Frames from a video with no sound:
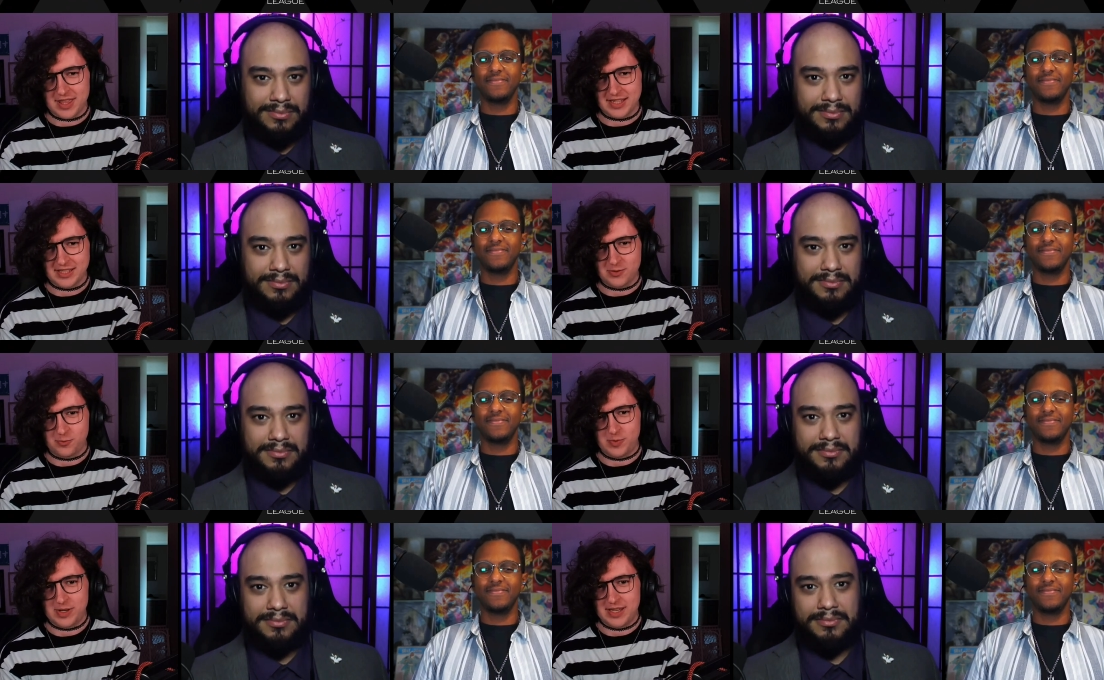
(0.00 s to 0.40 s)

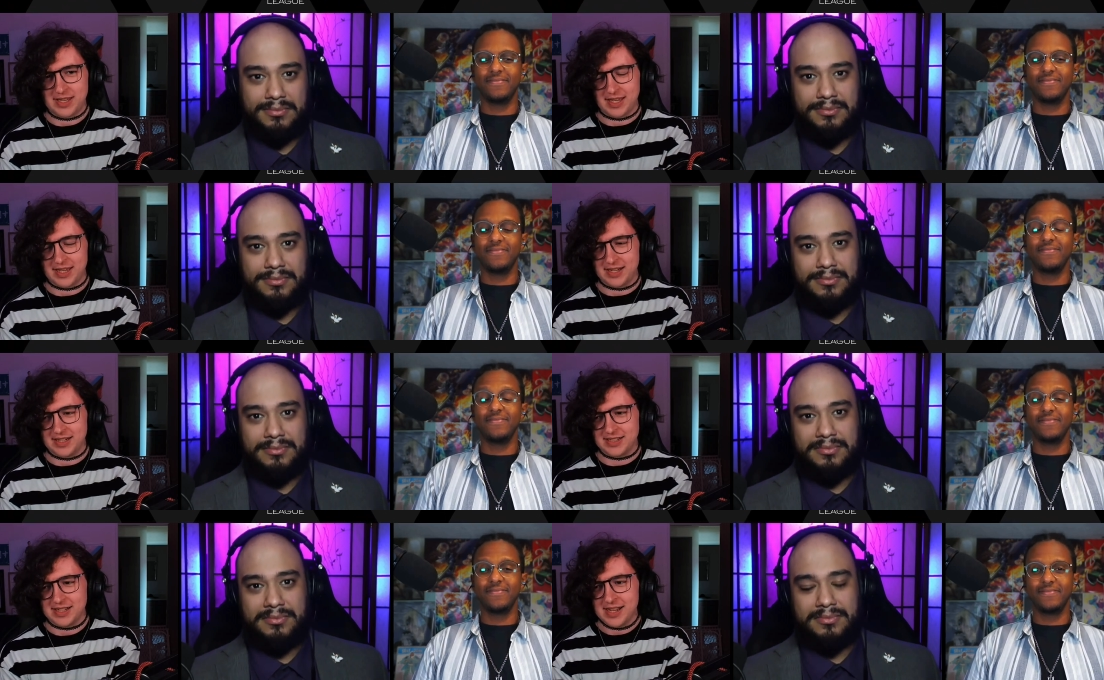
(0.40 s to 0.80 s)
Speaker 1: this
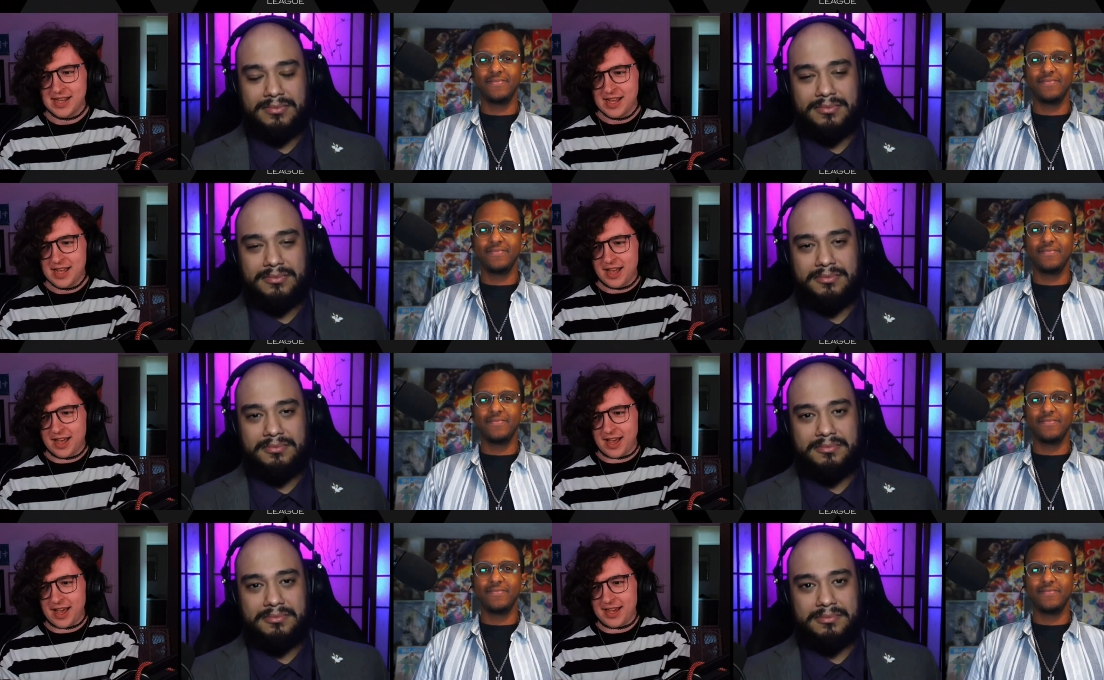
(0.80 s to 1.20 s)
weekend.
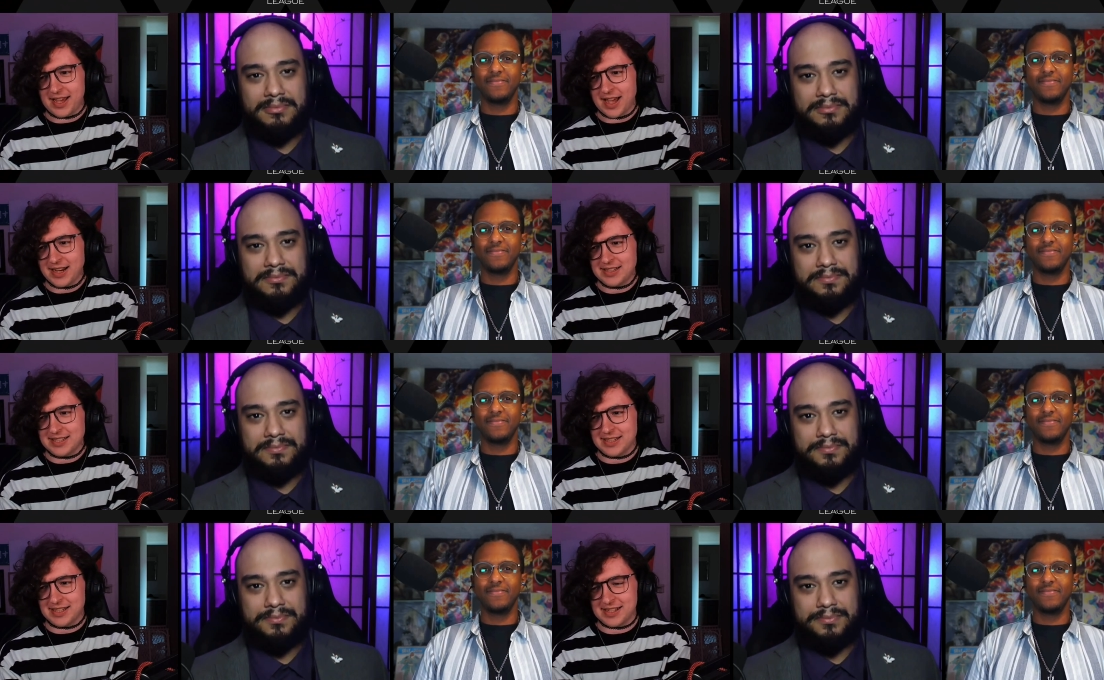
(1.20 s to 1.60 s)
Uh,
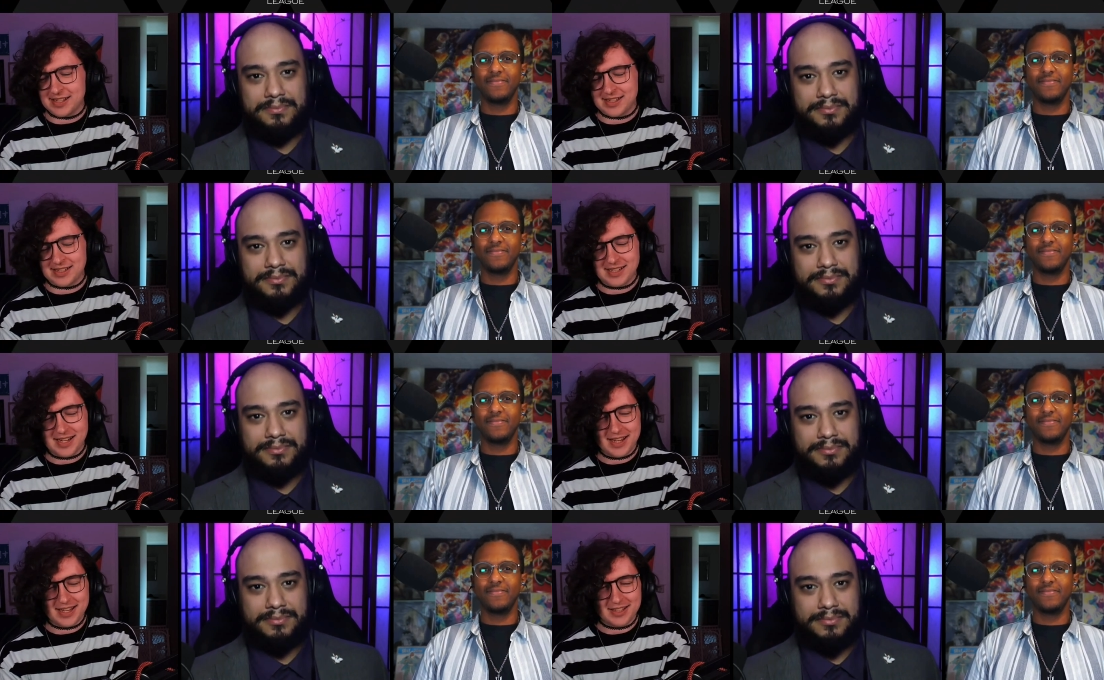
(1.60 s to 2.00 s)
I got
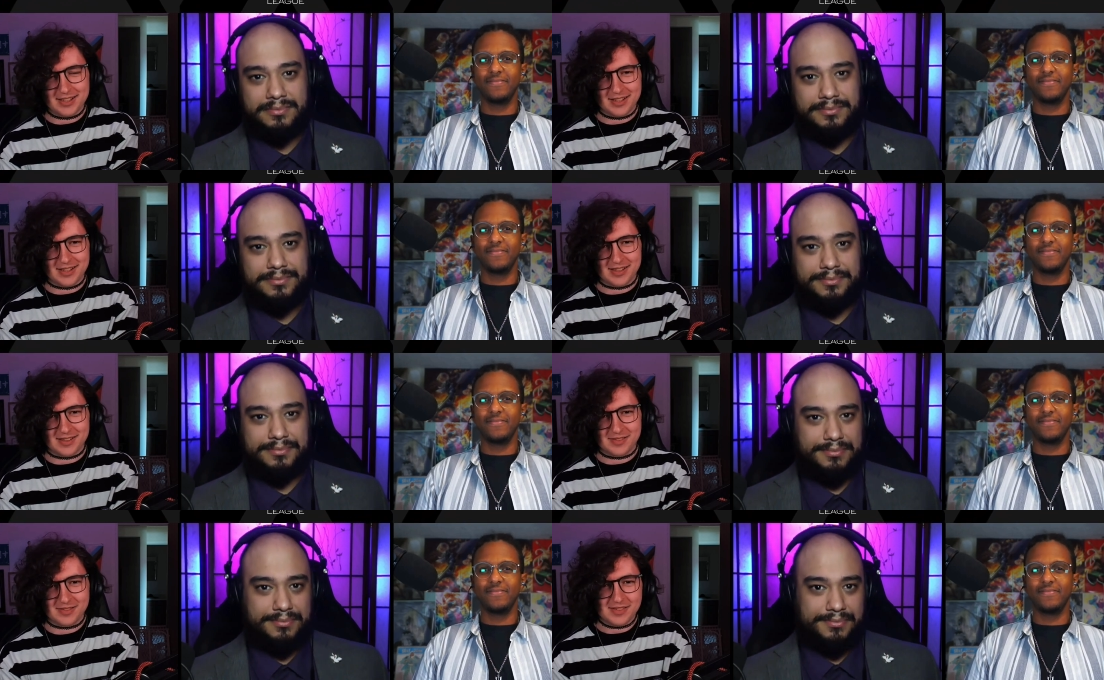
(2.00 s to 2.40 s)
to
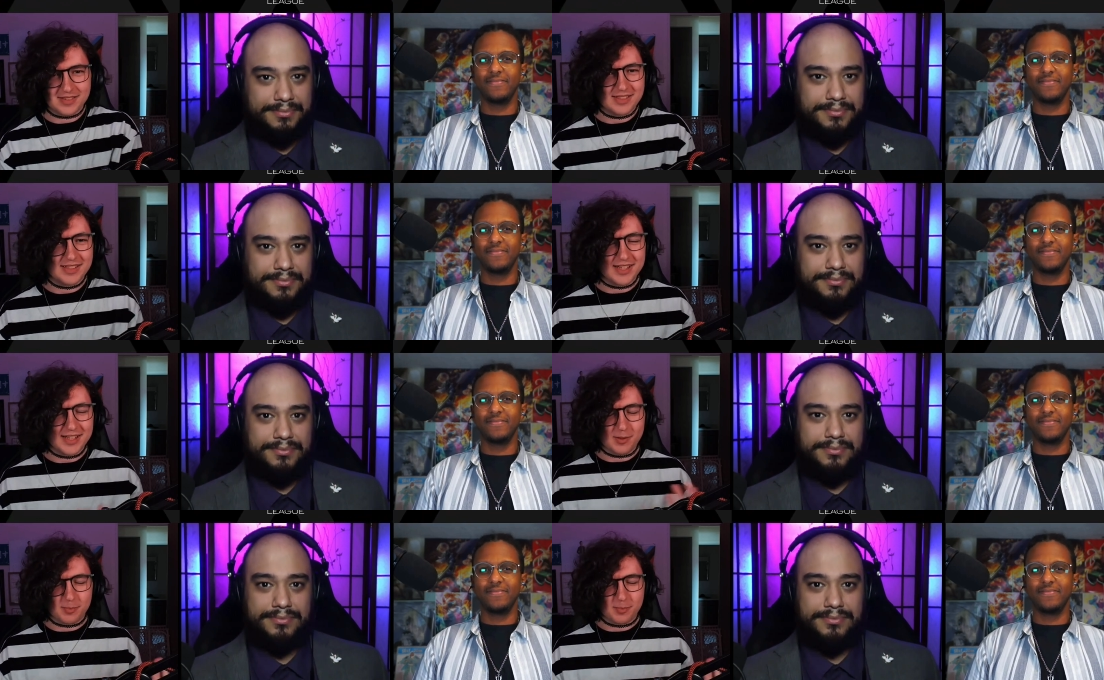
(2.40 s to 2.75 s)
take a